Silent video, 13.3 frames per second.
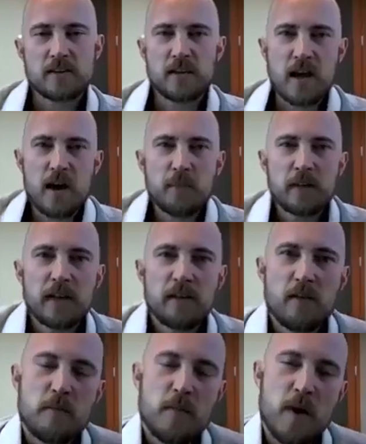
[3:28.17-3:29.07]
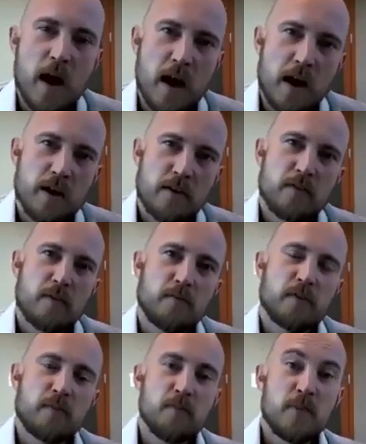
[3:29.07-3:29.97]
a couple of them.
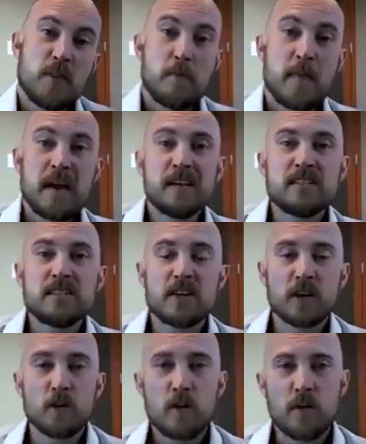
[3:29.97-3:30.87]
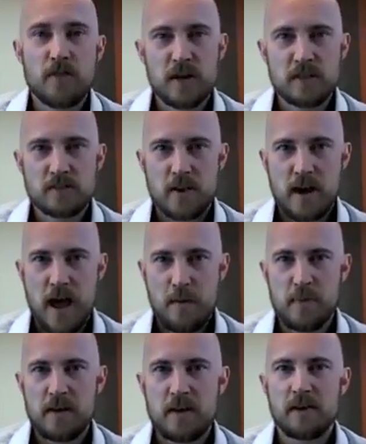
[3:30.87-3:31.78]
The main tier where things are
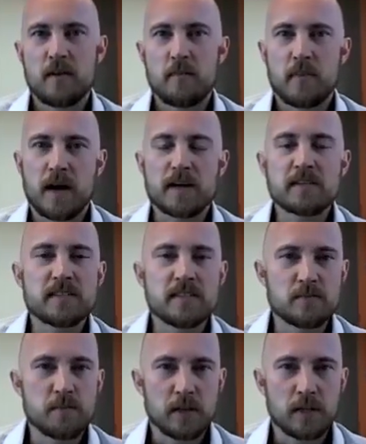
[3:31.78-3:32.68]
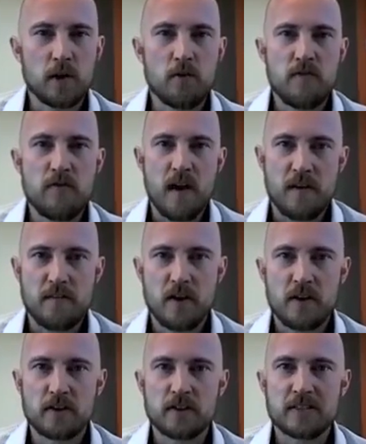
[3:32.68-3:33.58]
happening the best is below
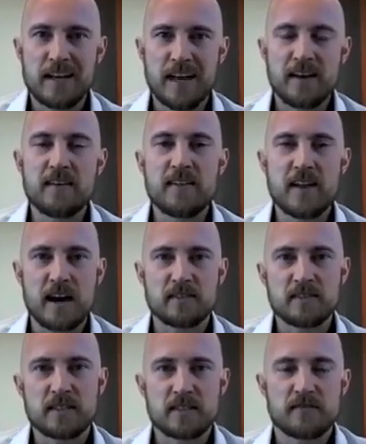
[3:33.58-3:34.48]
510,000.